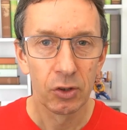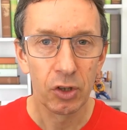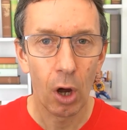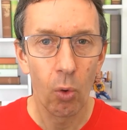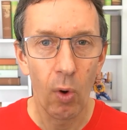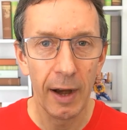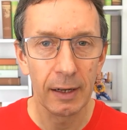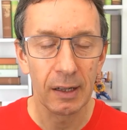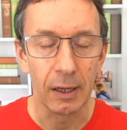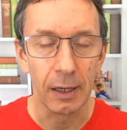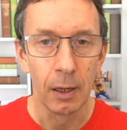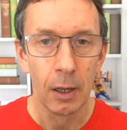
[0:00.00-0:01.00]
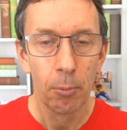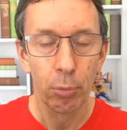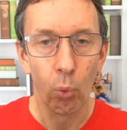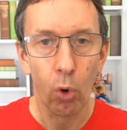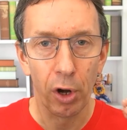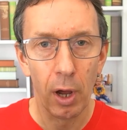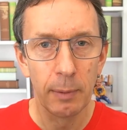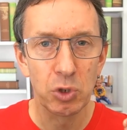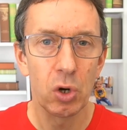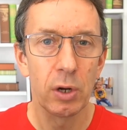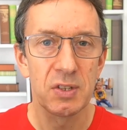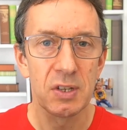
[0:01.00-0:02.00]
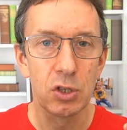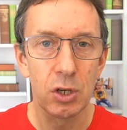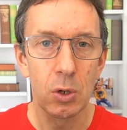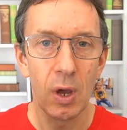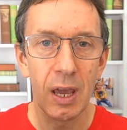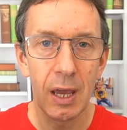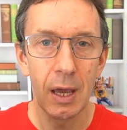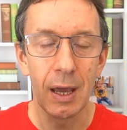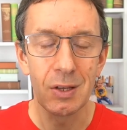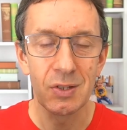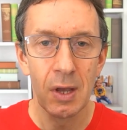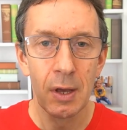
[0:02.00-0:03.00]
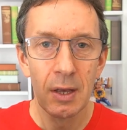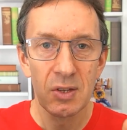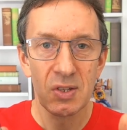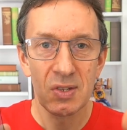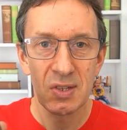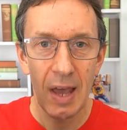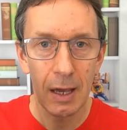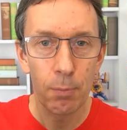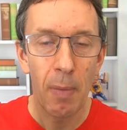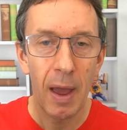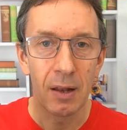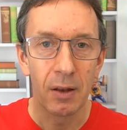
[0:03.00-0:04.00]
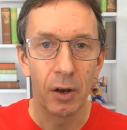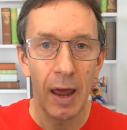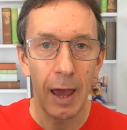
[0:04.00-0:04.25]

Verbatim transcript: directly, but what I'm trying to do here is segment and